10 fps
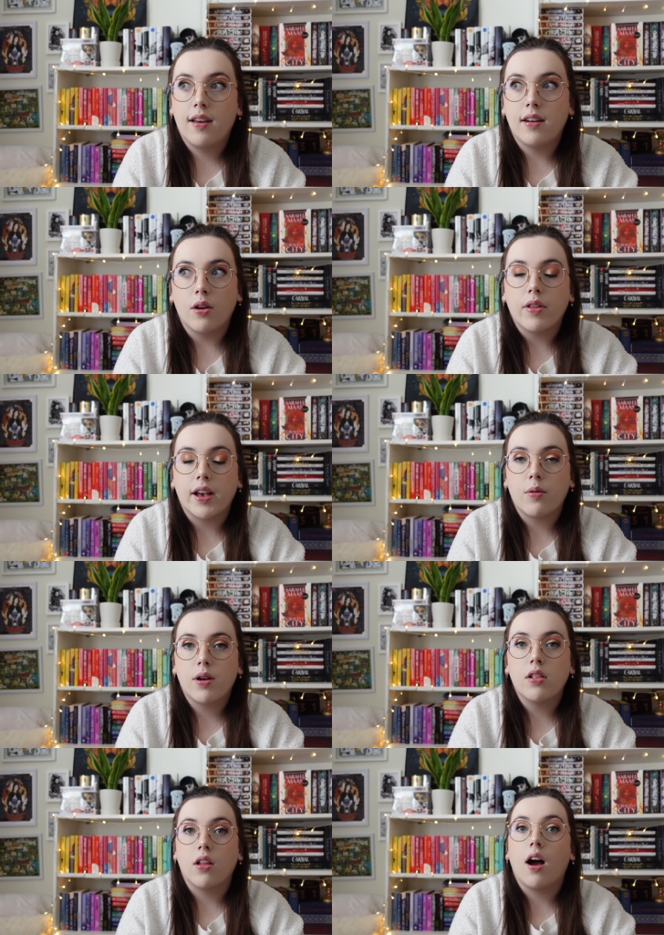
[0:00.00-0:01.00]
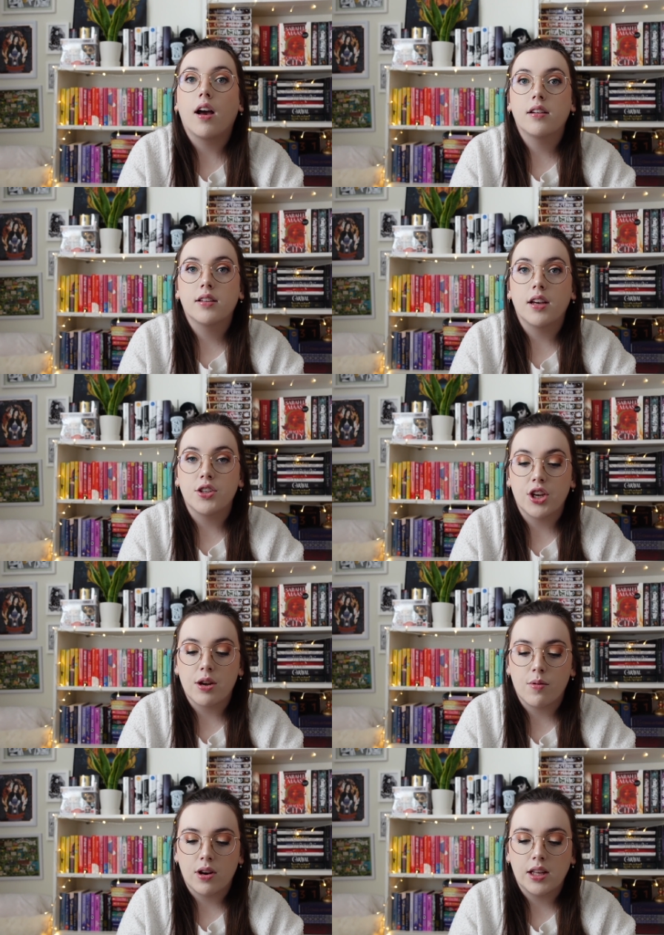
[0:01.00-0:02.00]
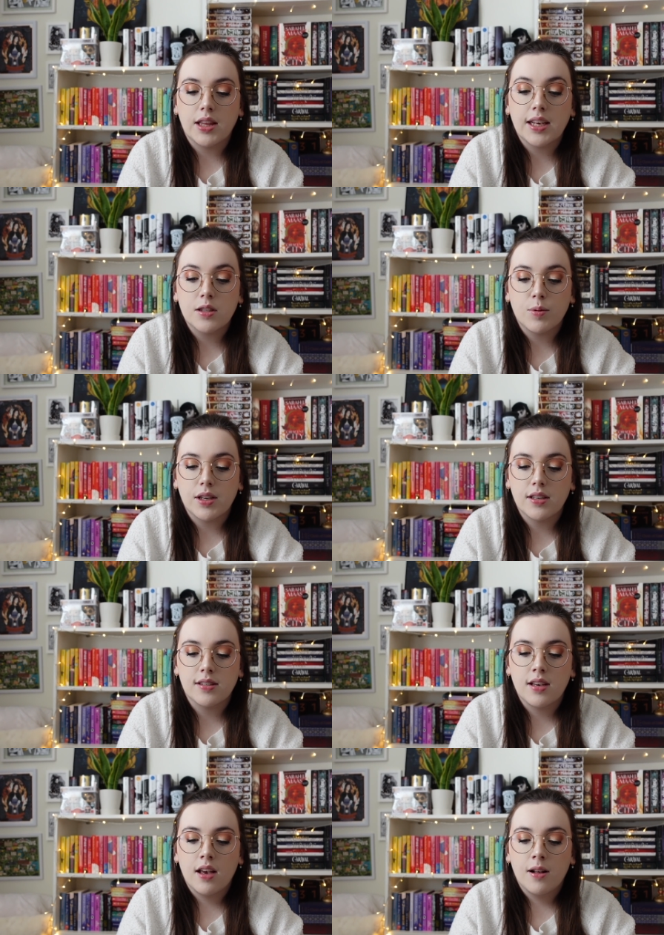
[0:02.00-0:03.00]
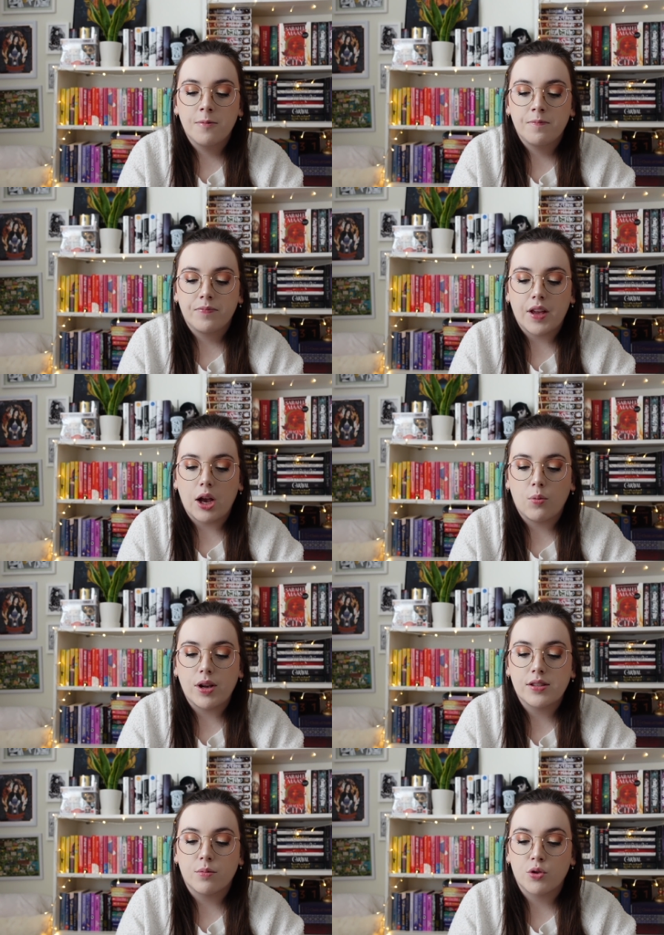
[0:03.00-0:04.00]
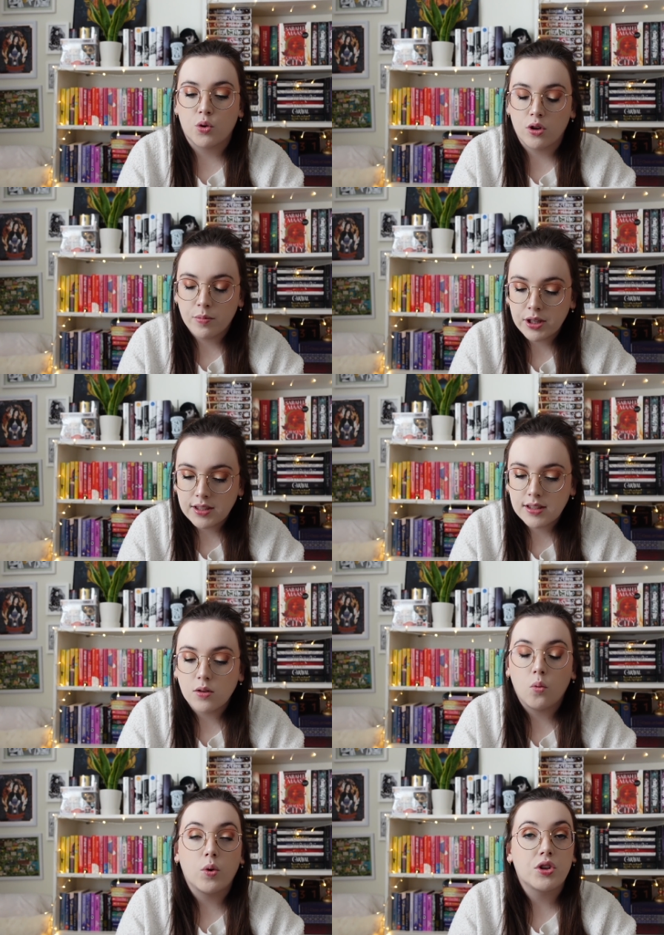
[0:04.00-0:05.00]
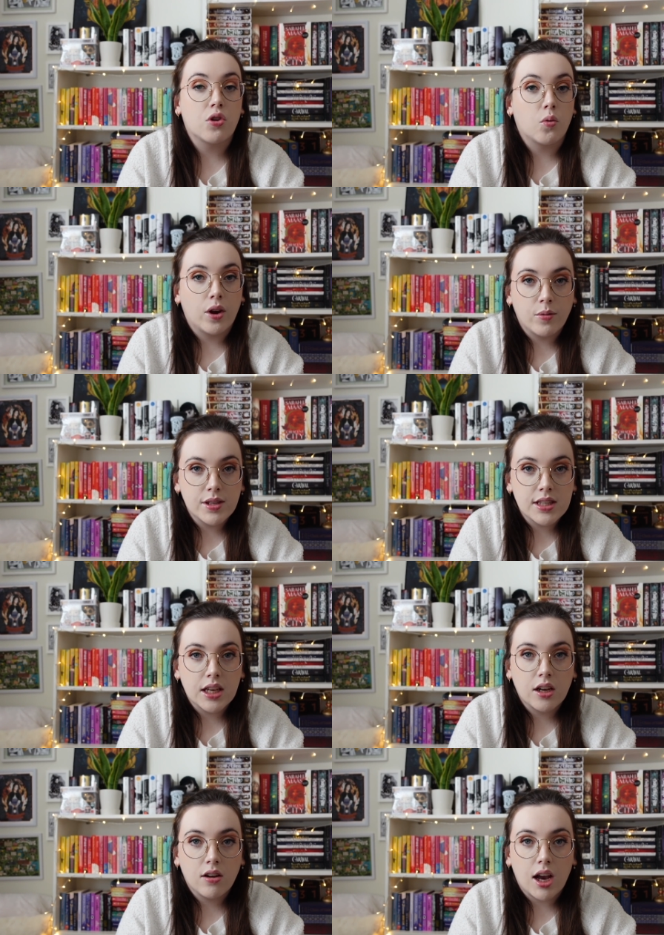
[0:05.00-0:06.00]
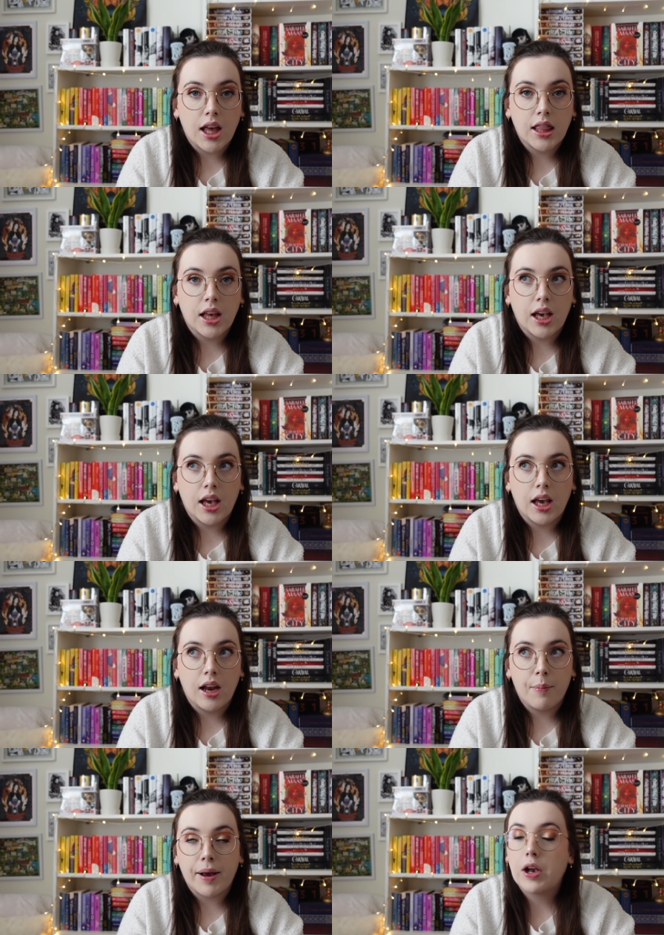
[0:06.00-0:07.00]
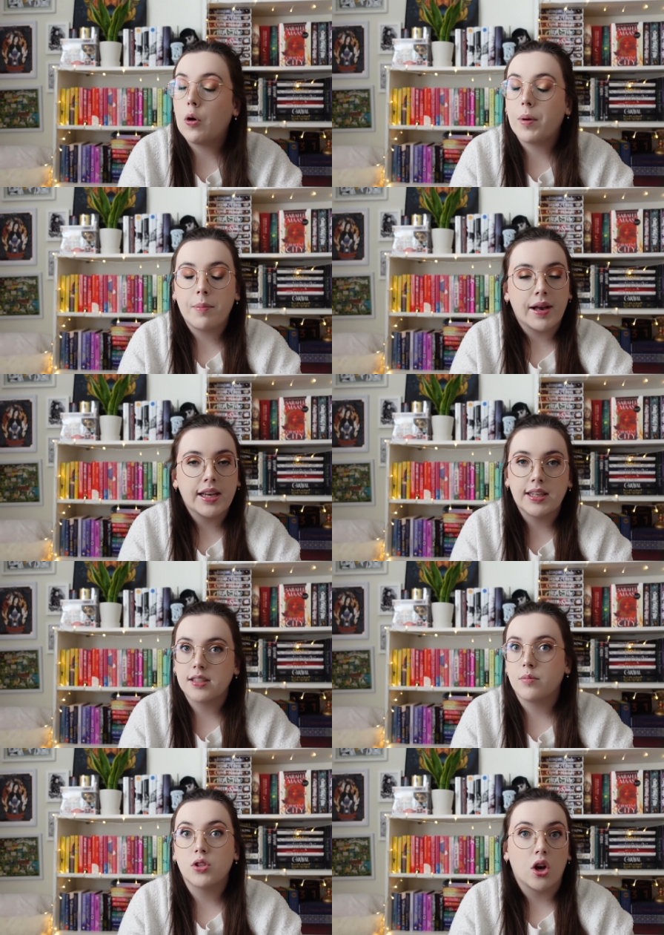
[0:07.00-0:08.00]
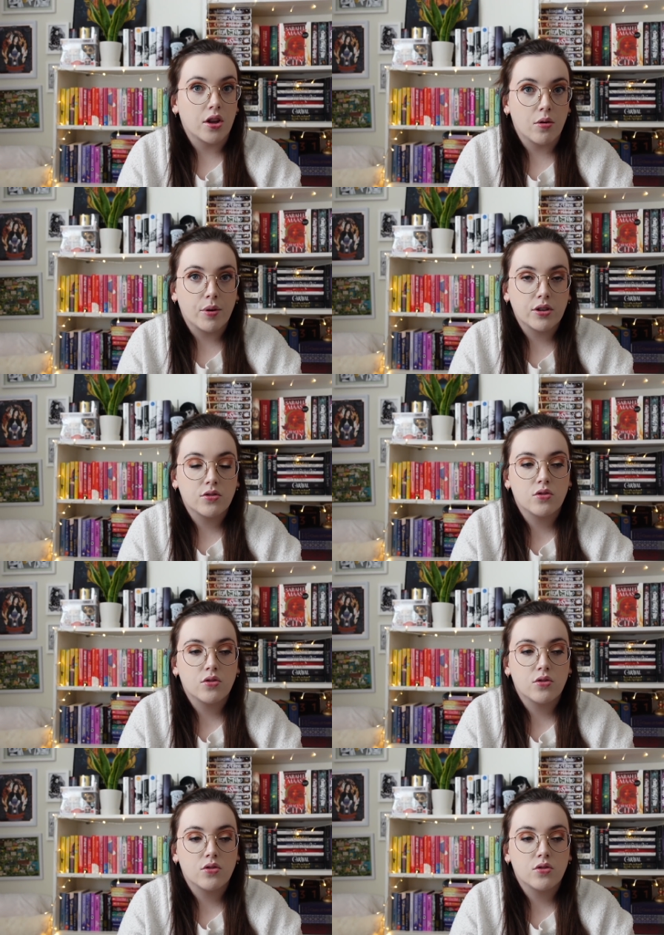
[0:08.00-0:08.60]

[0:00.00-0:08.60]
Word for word: No, like I read a lot in January. And I think it's because I read some shorter books when Terween was there and then my coping mechanism is audiobooks.